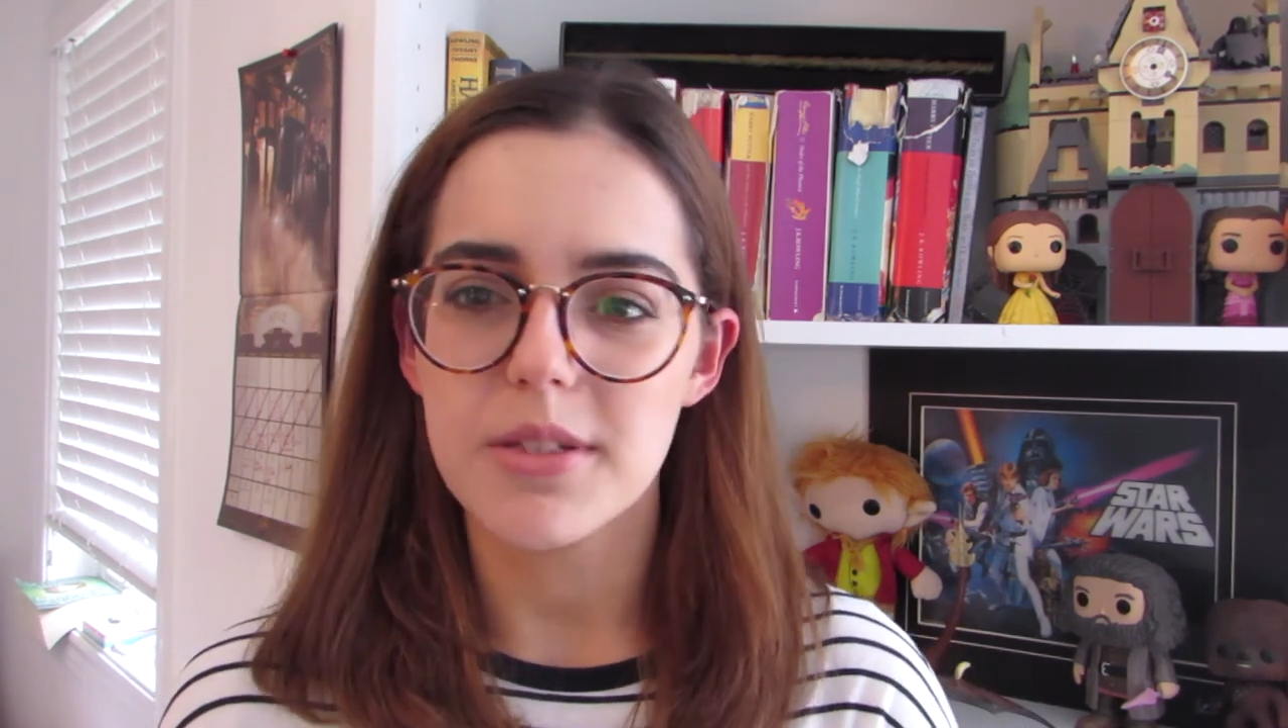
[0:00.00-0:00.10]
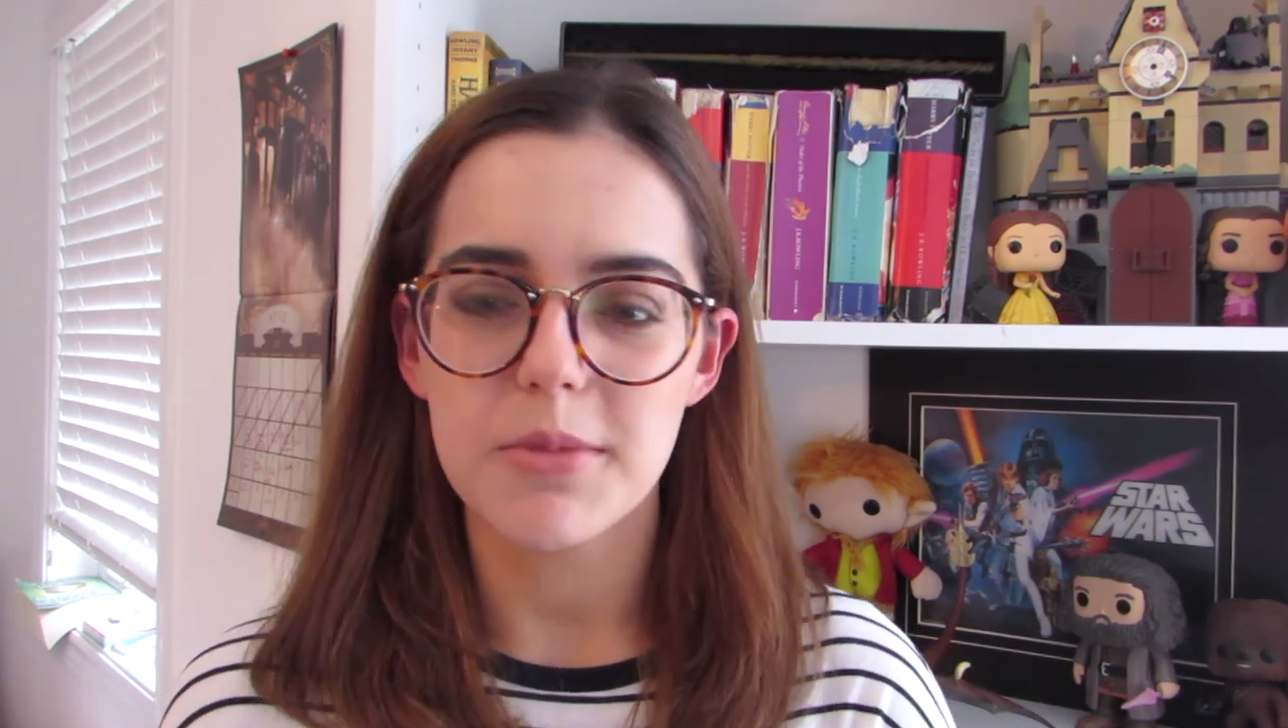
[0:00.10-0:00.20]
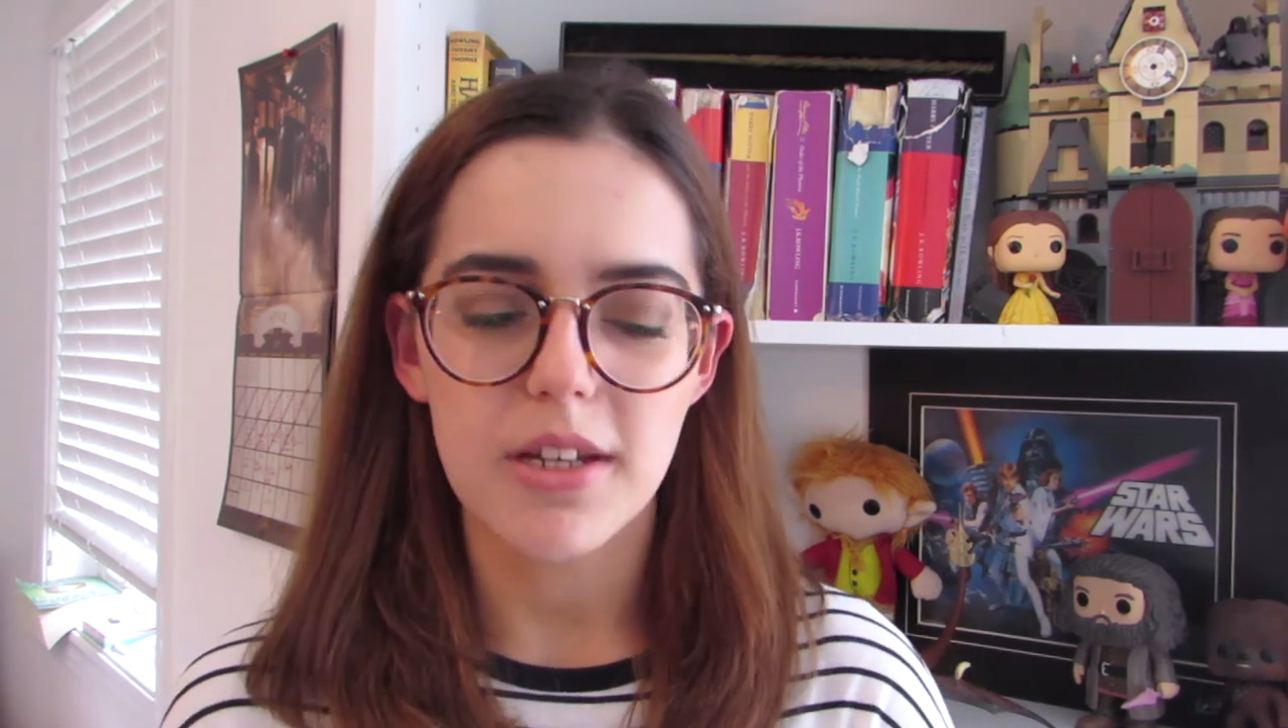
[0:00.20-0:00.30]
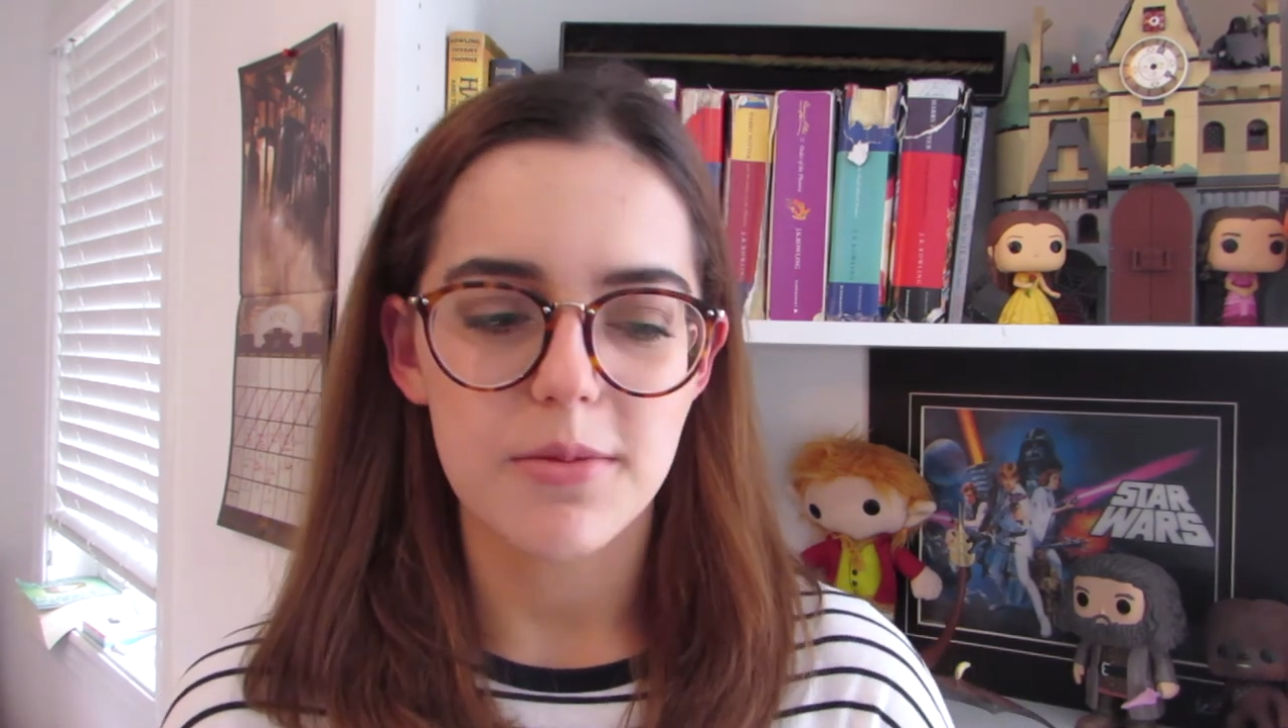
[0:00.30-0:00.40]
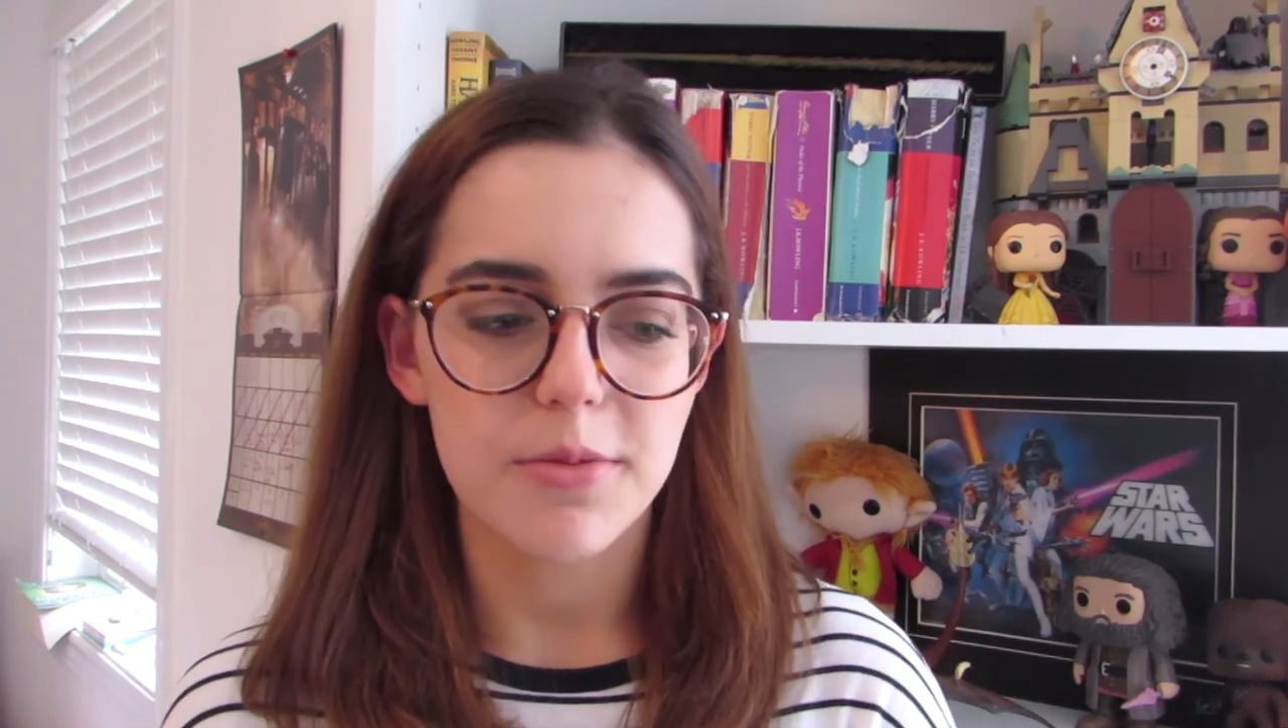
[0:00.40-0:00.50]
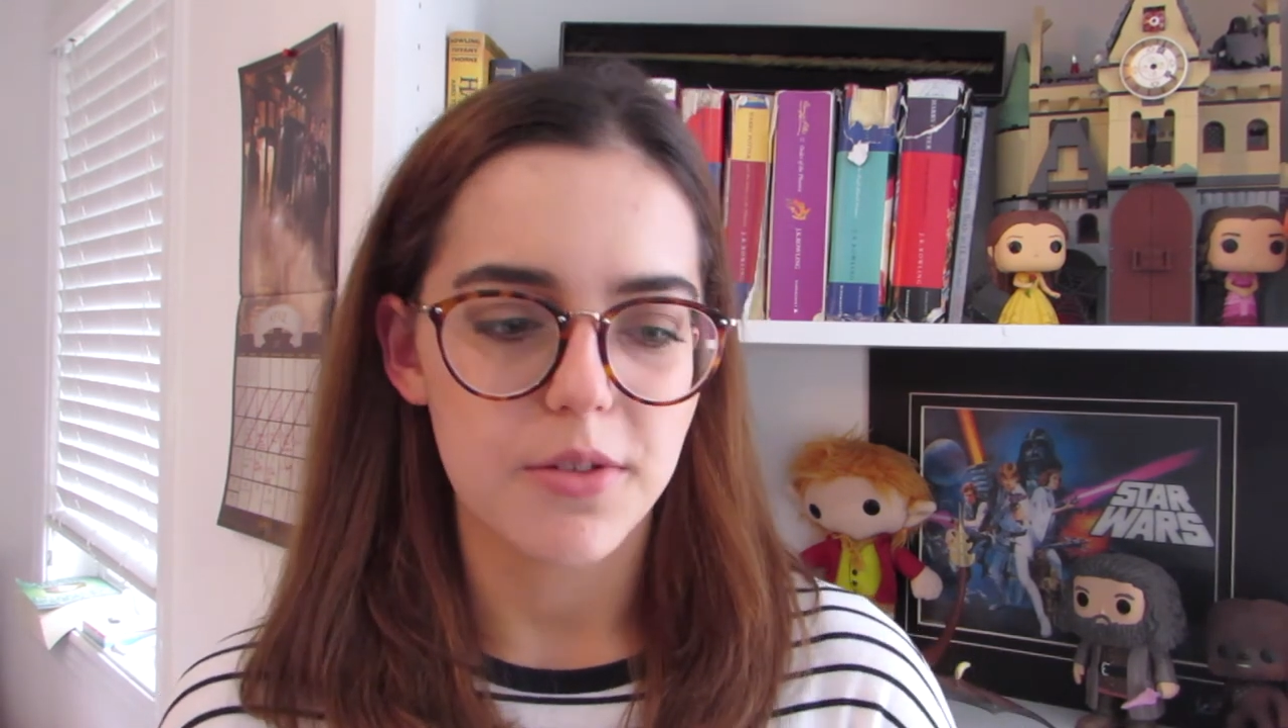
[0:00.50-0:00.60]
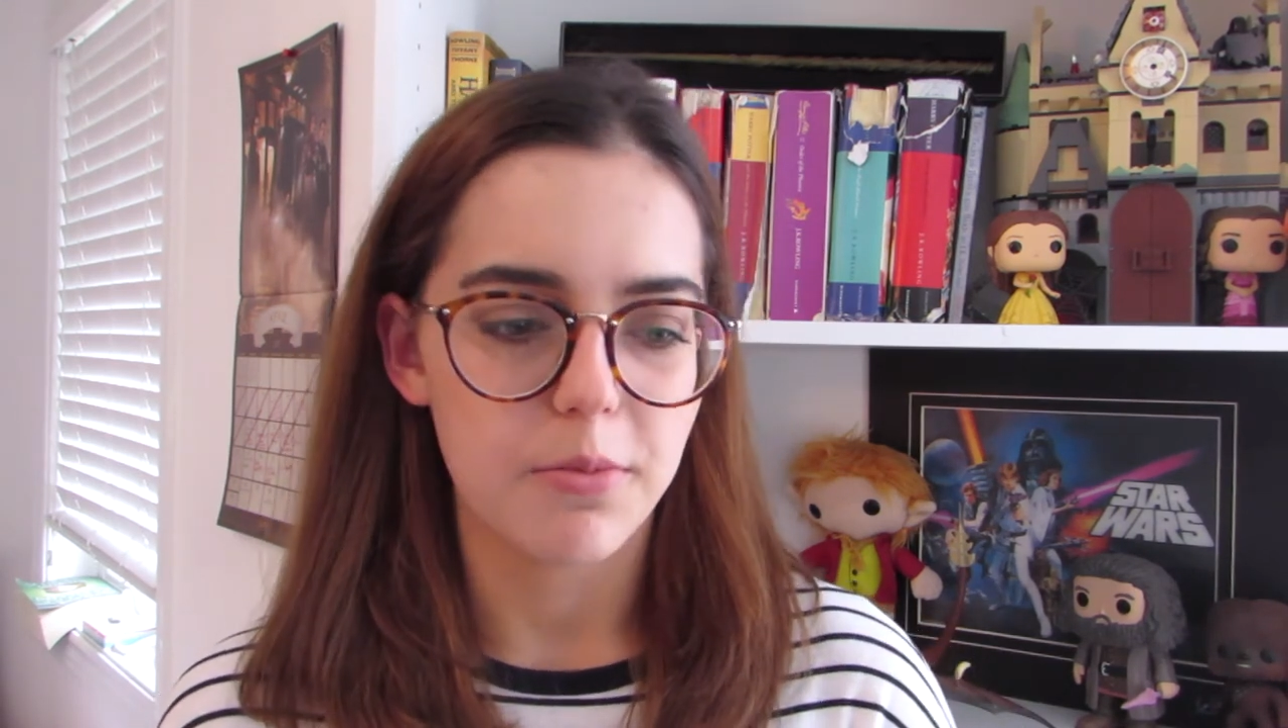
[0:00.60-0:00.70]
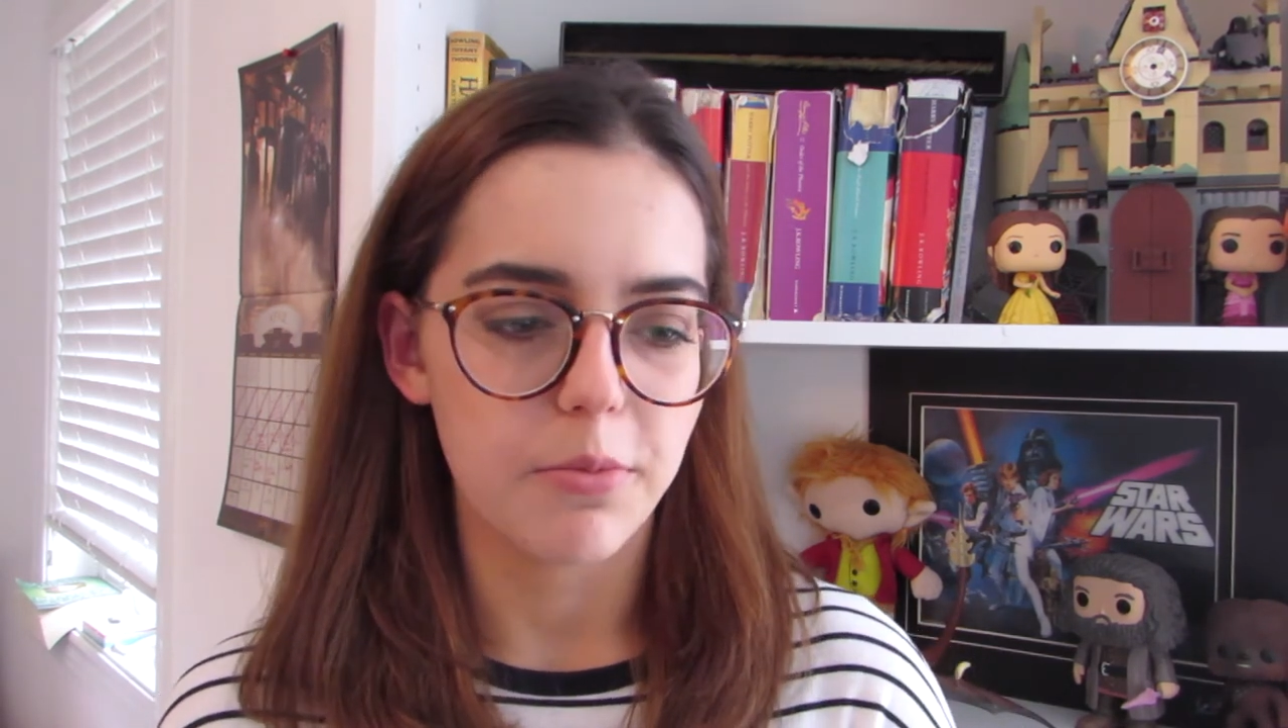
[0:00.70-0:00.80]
sometimes,